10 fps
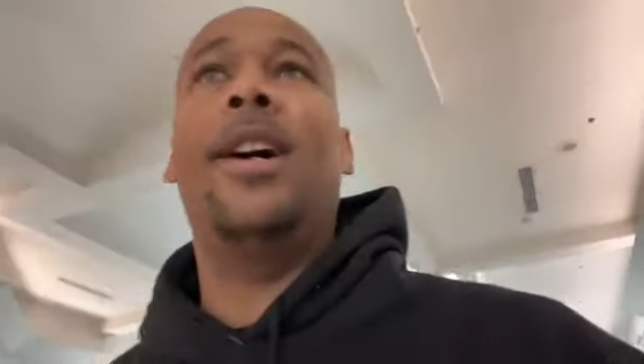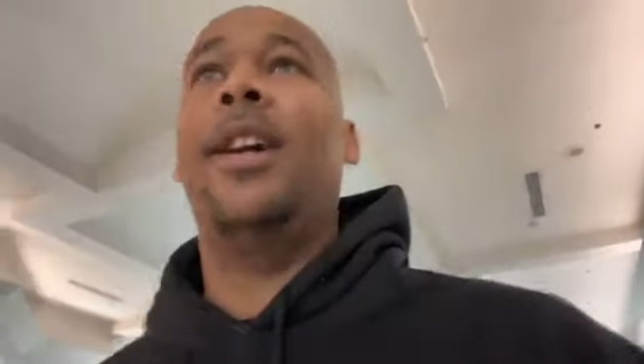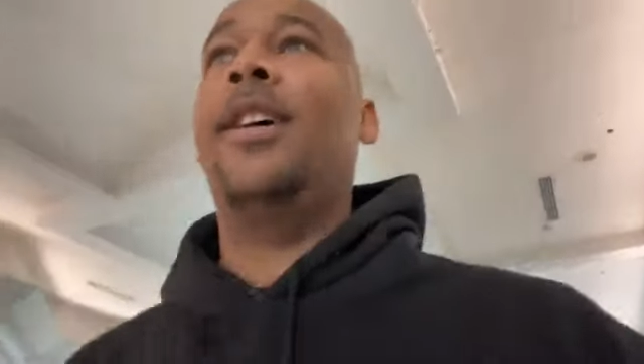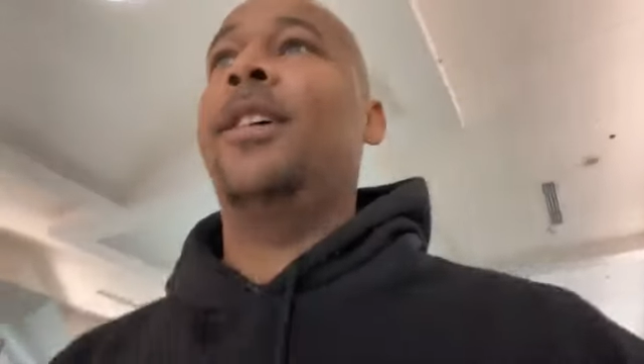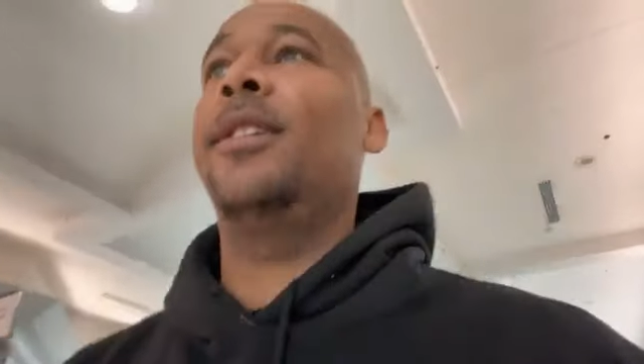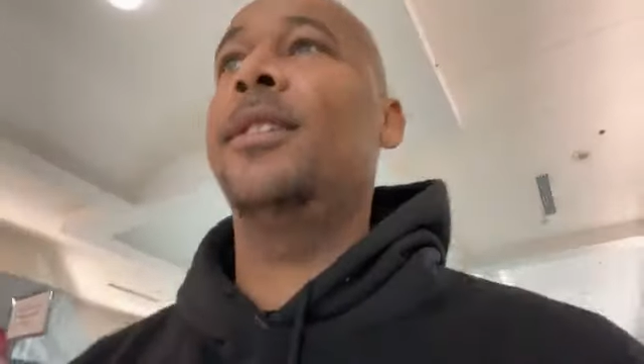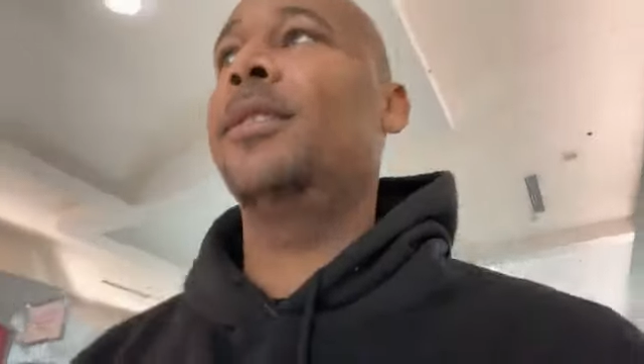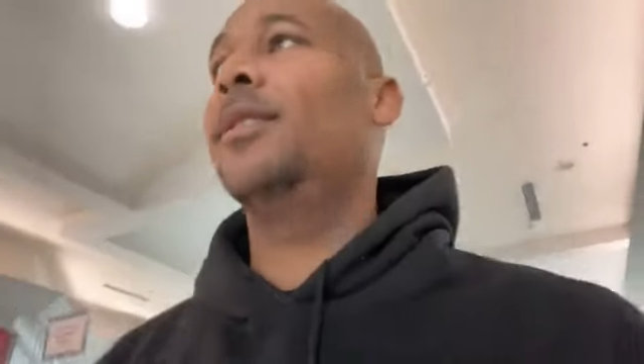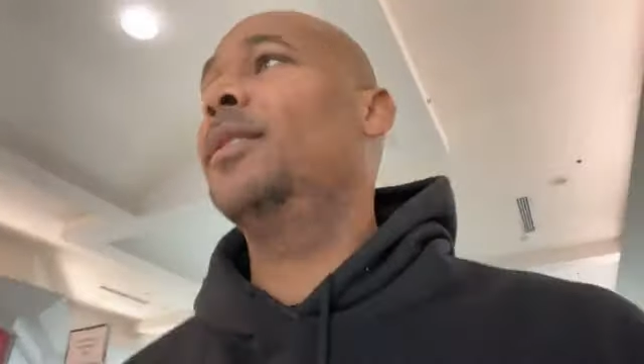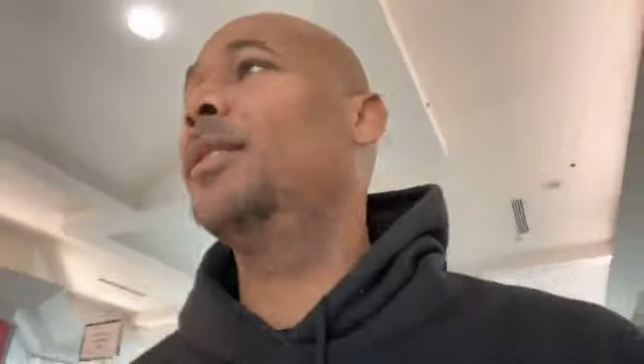Uh,
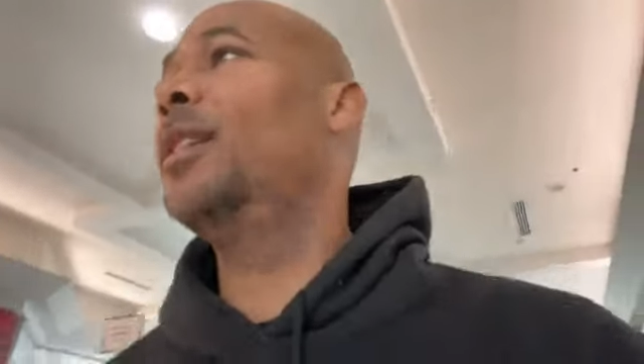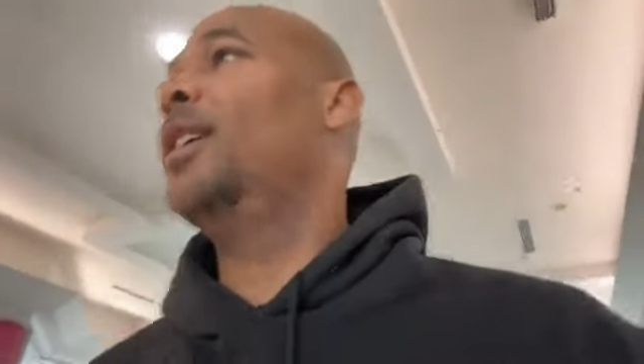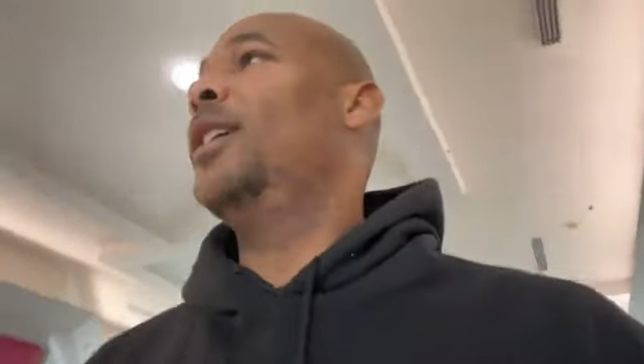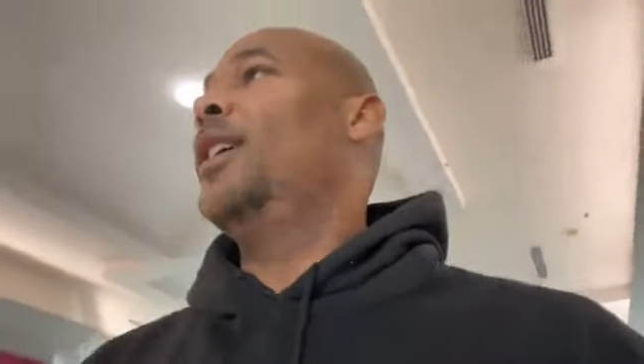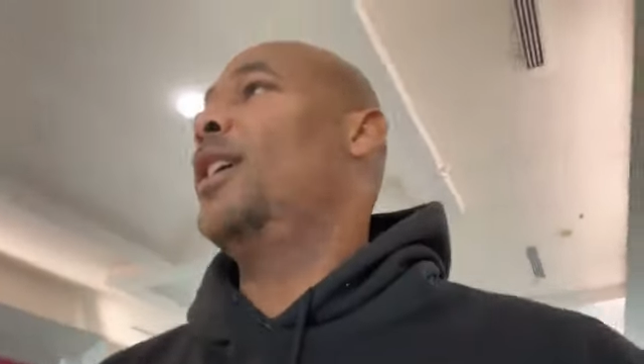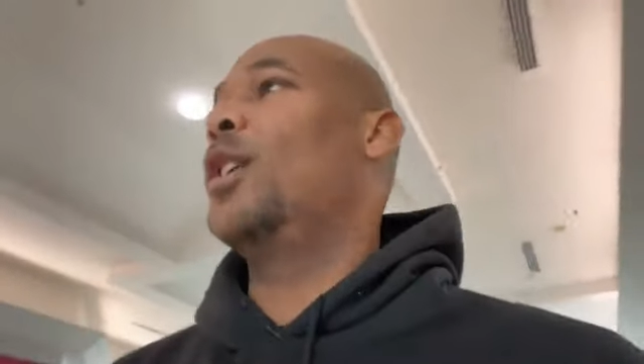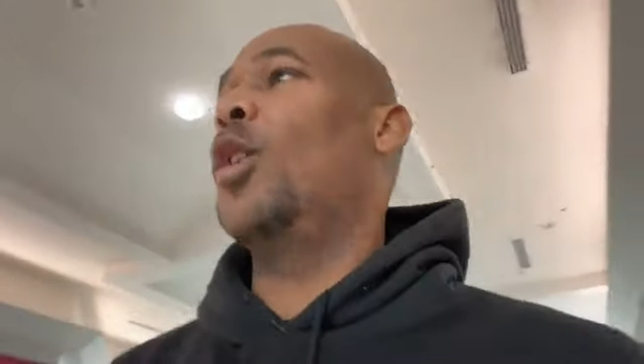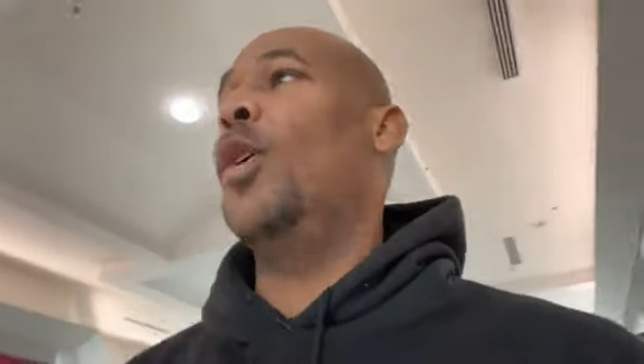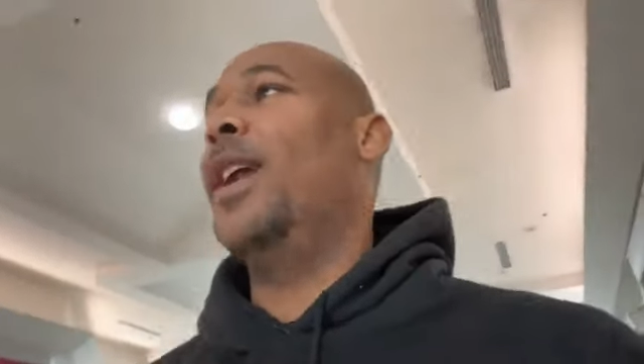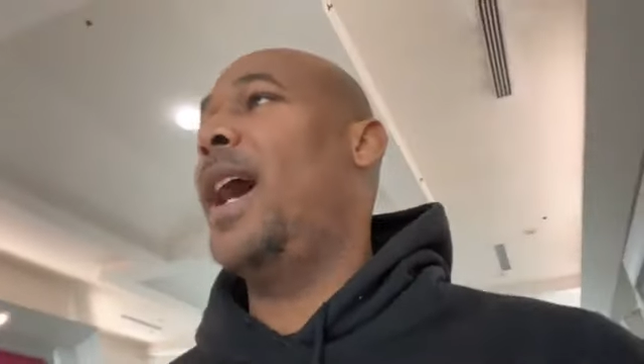
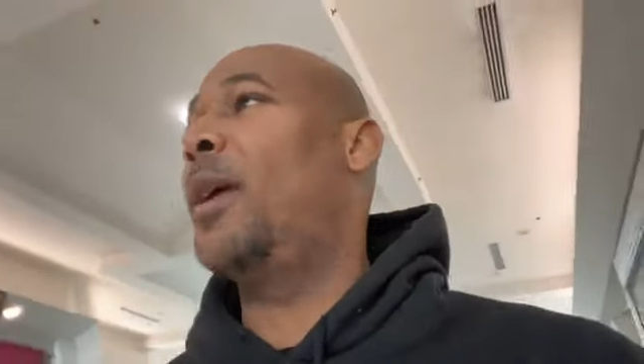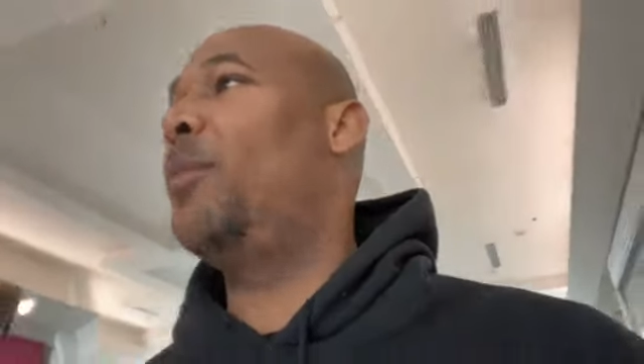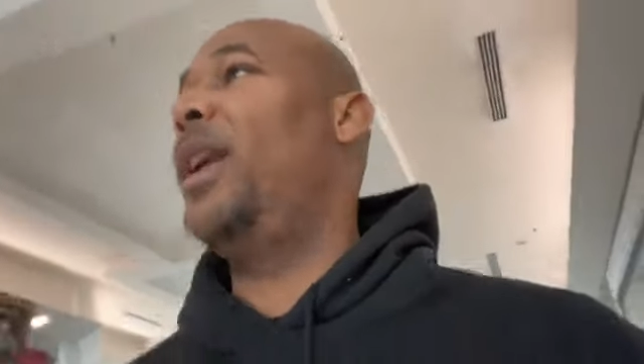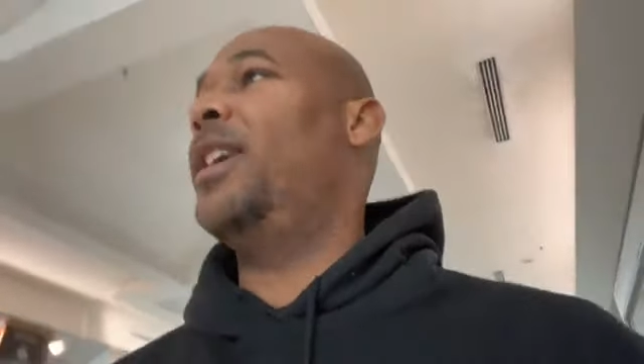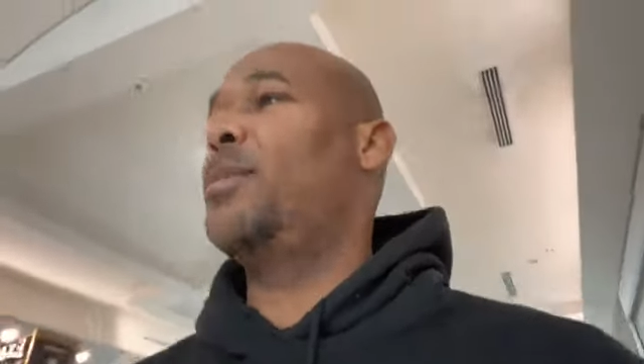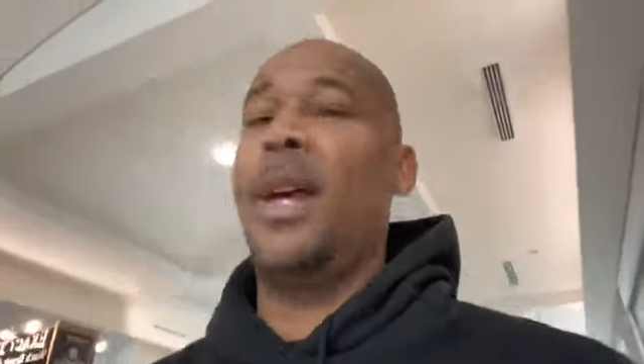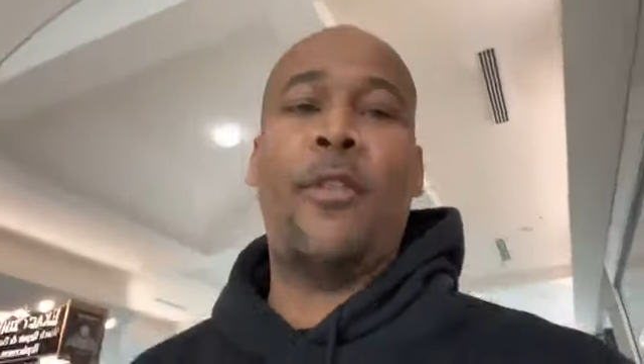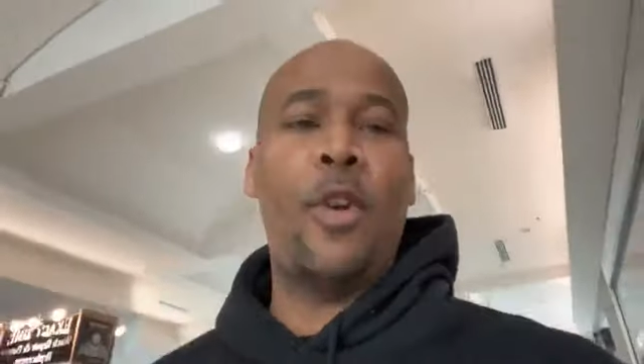going out of business, man.